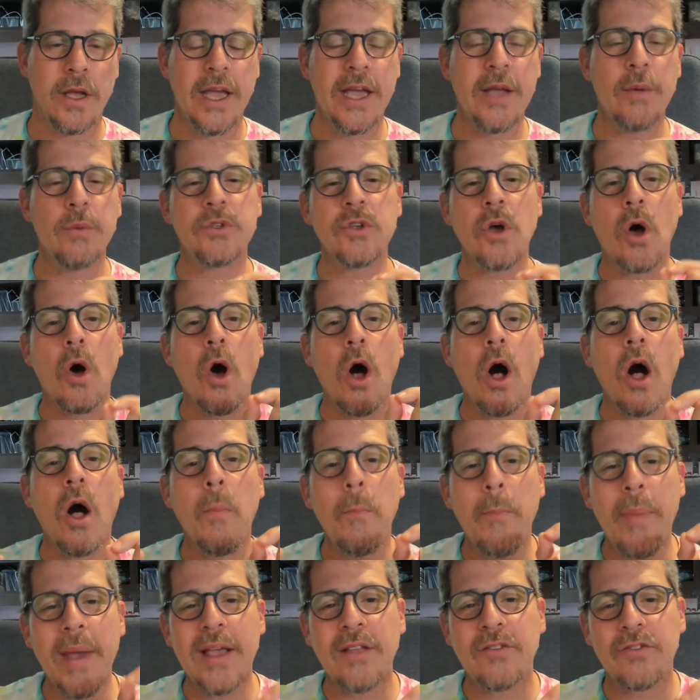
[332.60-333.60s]
It was
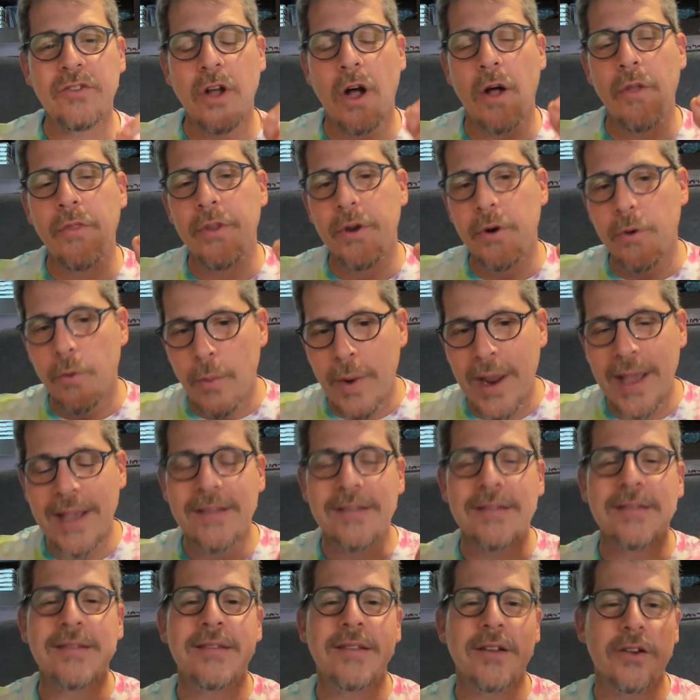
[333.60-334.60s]
all based on their
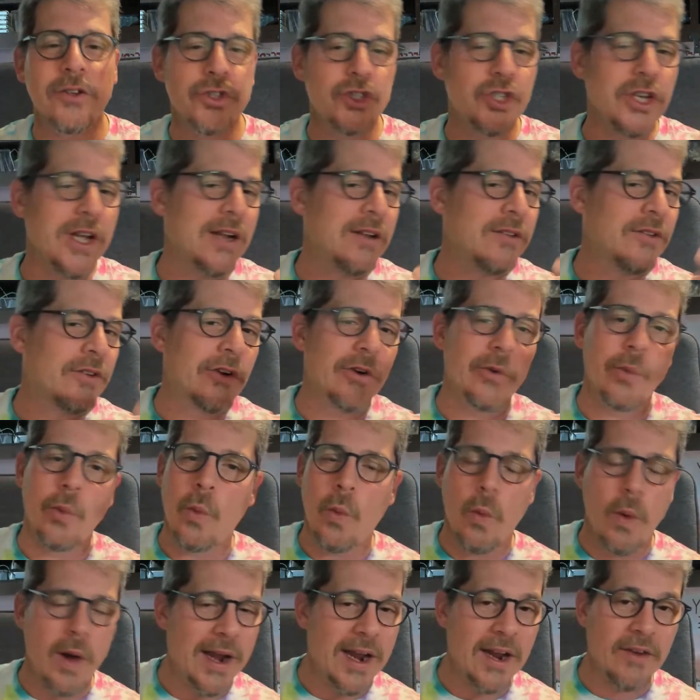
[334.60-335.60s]
race, their gender,
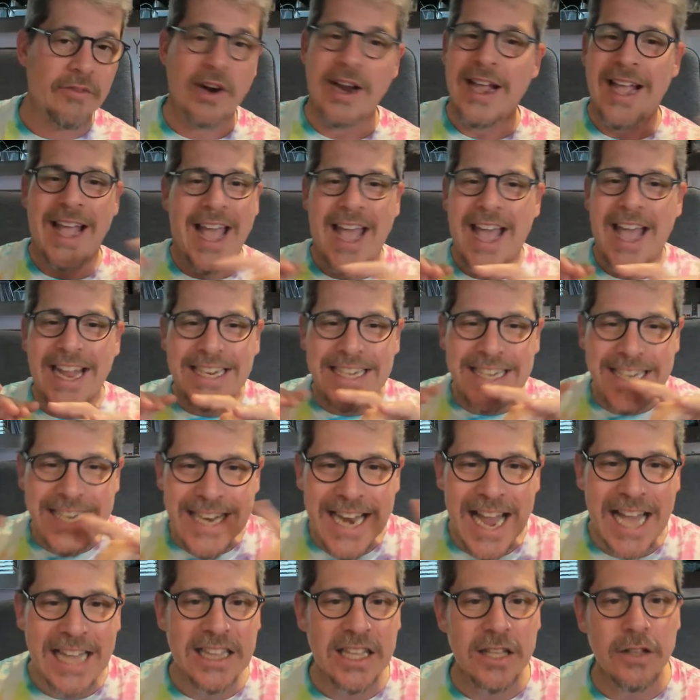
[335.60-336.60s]
whatever. Had
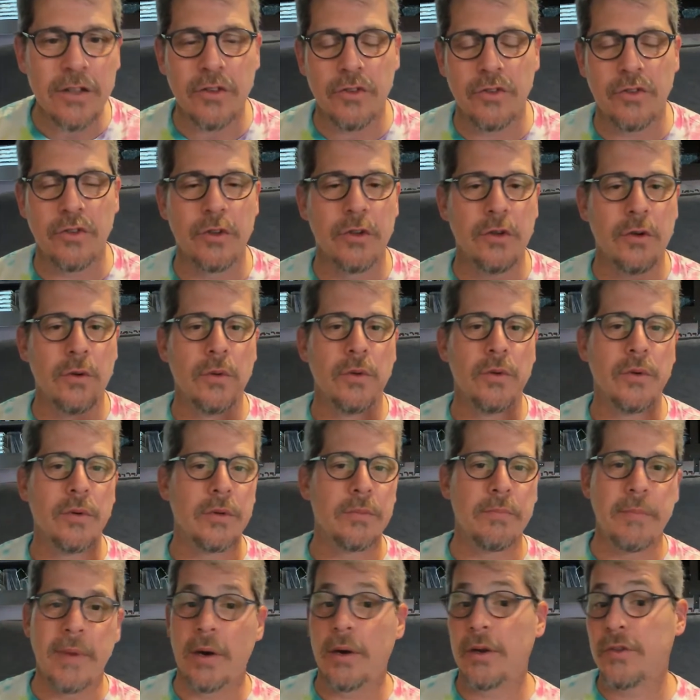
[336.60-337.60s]
nothing to do
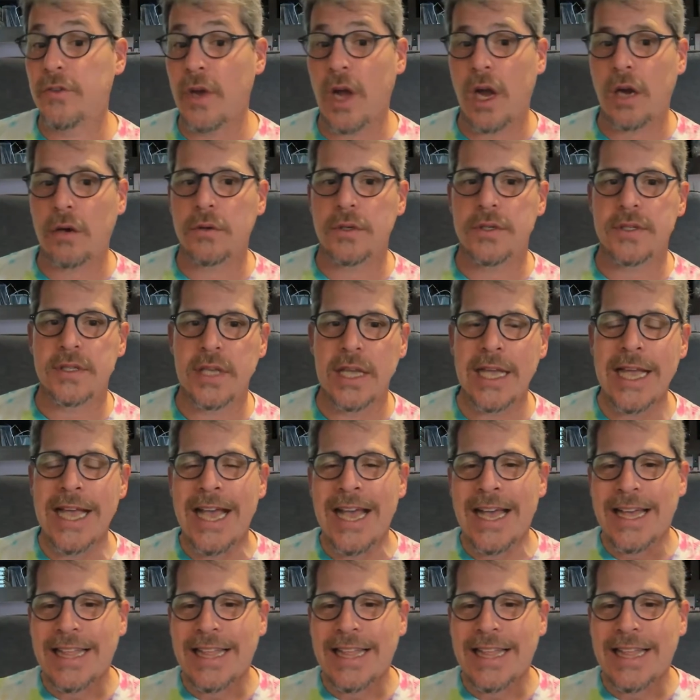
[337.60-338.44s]
with meritocracy.